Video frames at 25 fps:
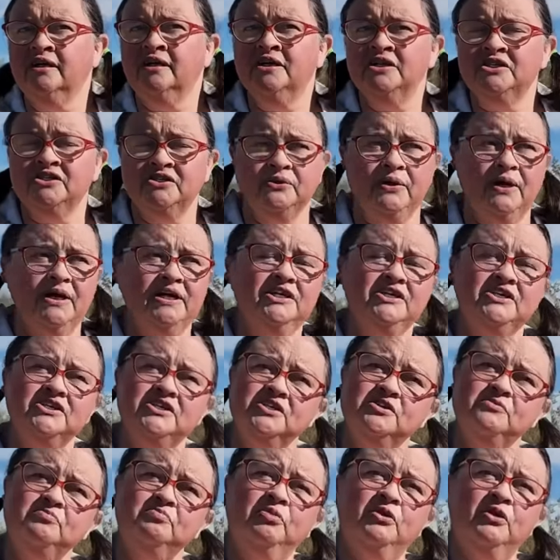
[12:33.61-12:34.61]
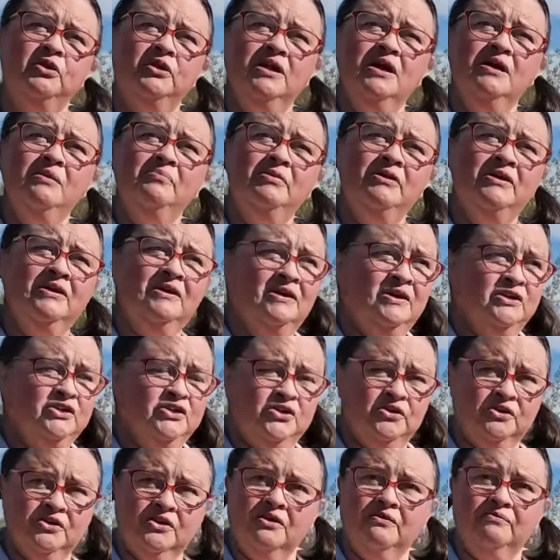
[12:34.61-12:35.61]
So I can just pull up,
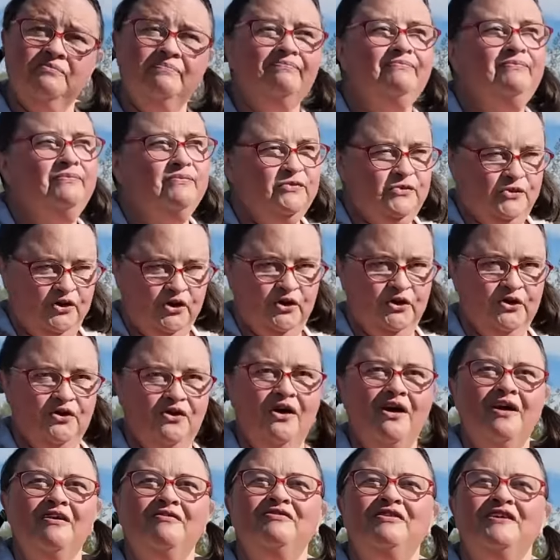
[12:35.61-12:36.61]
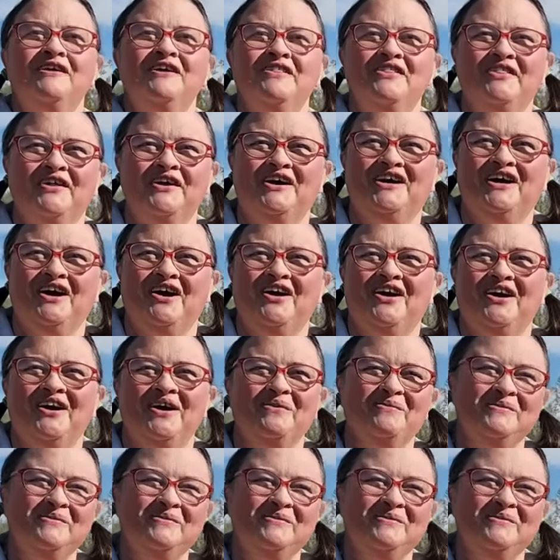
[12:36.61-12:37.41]
turn off the car,